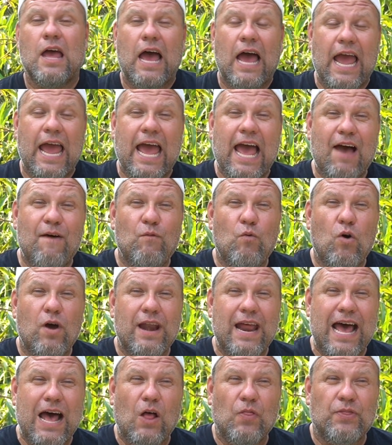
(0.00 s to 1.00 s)
I have one
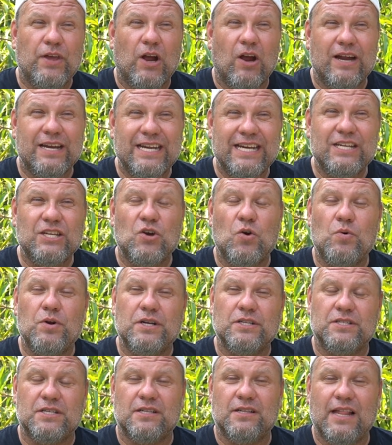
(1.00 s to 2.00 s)
out there. I didn't go
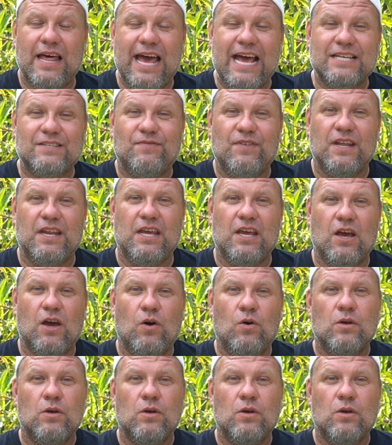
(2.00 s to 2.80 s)
into the last video,